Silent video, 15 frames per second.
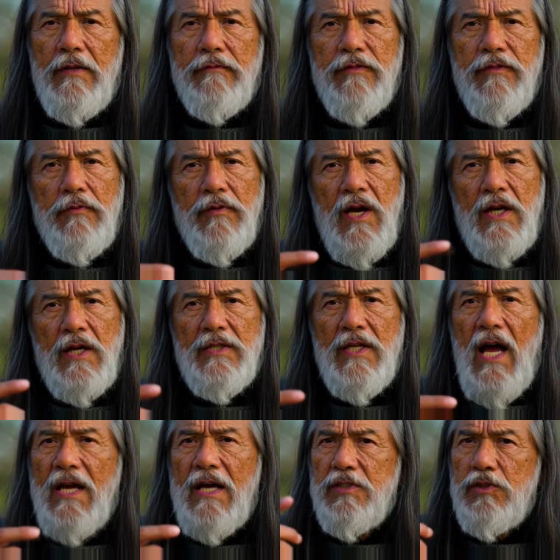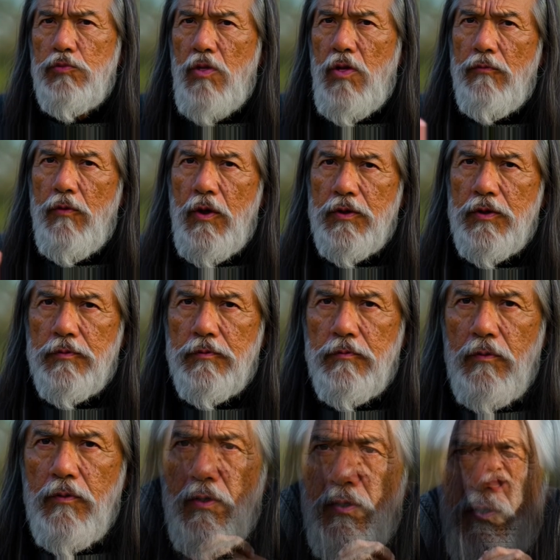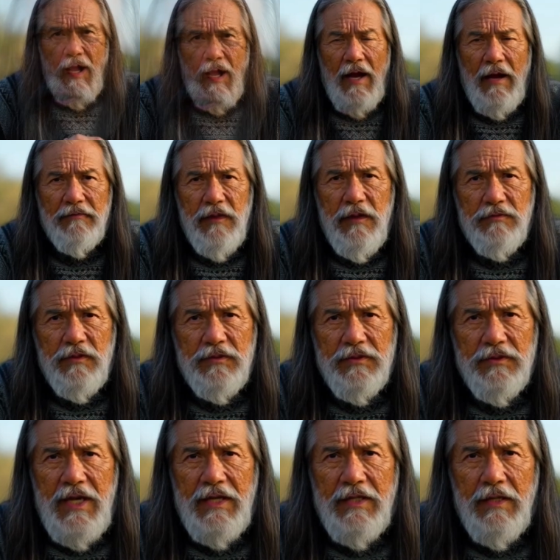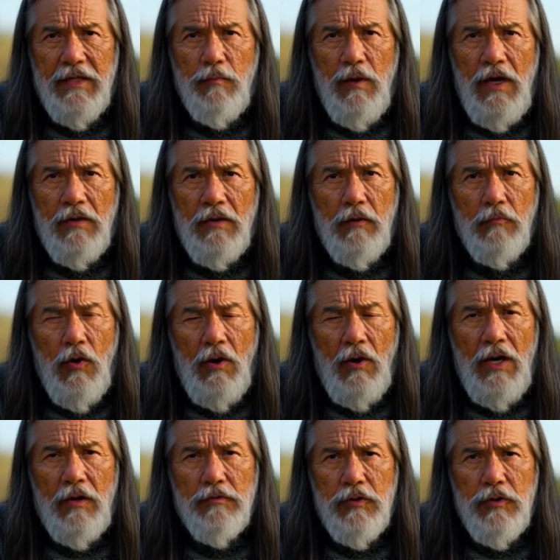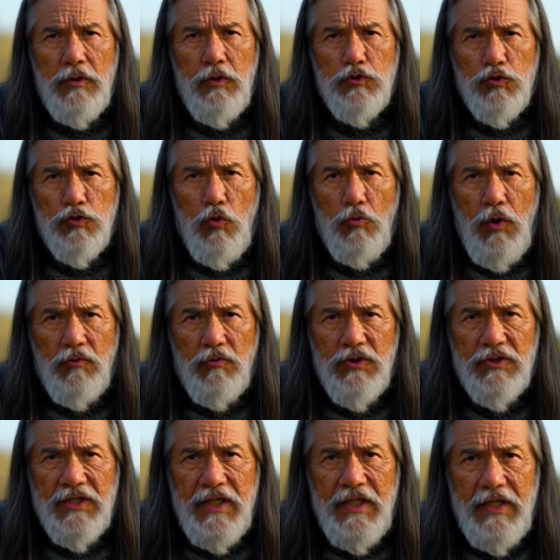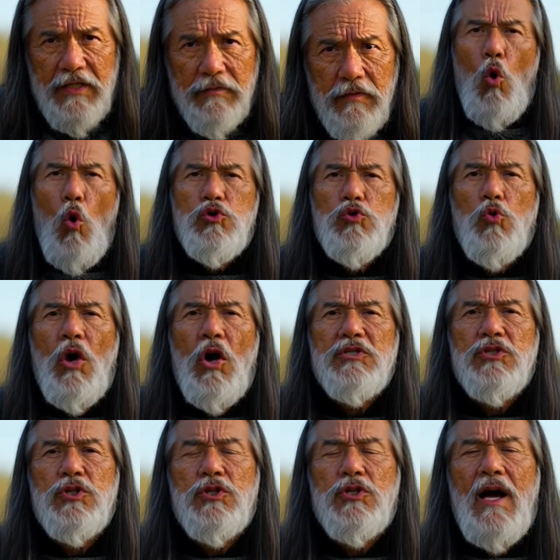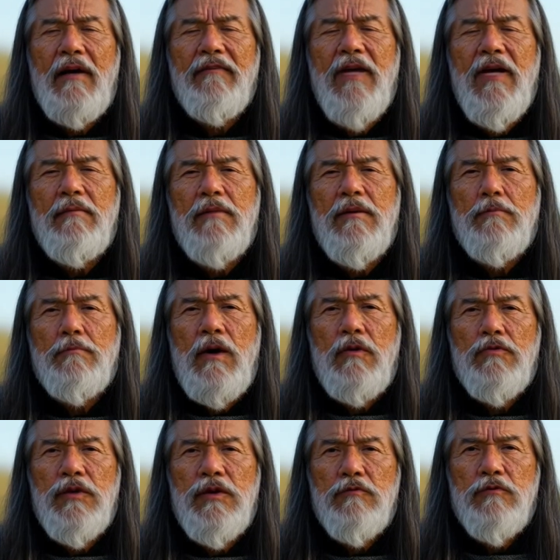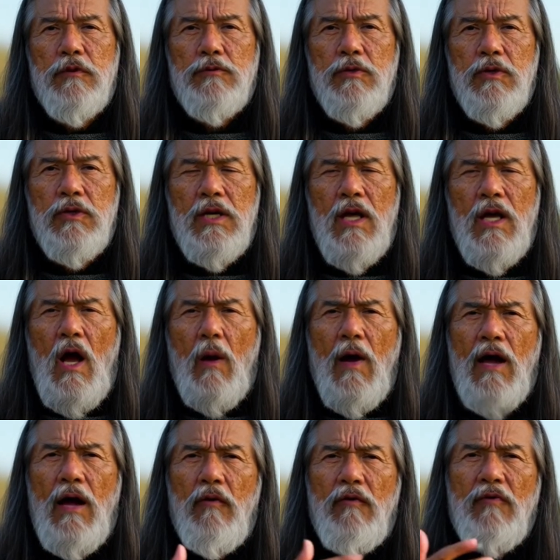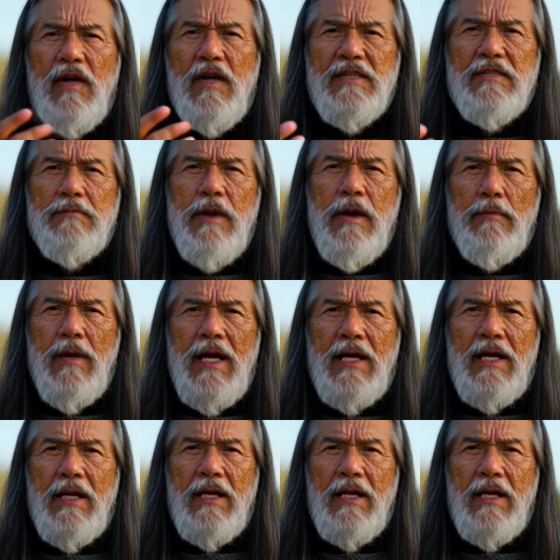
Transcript: field and the time spoofer. High-frequency EMF can alter the crystal's vibration. Quartz watches are not affected by the grid's frequency, but they are affected by the Indian